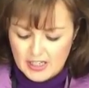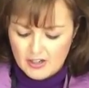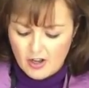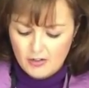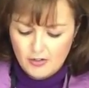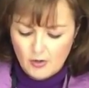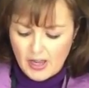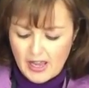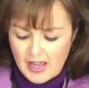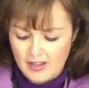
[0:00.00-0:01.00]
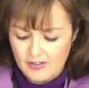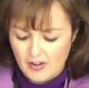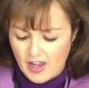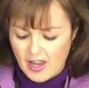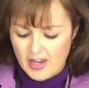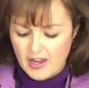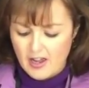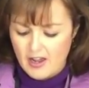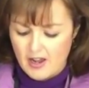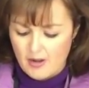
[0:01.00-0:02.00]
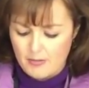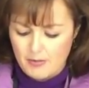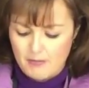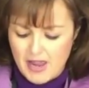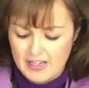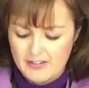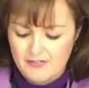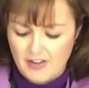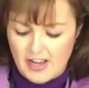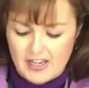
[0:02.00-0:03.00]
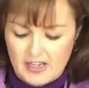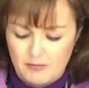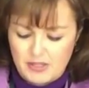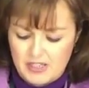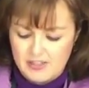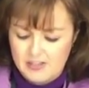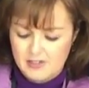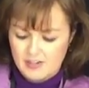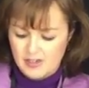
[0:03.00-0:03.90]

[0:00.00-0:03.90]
it also has a magnifying piece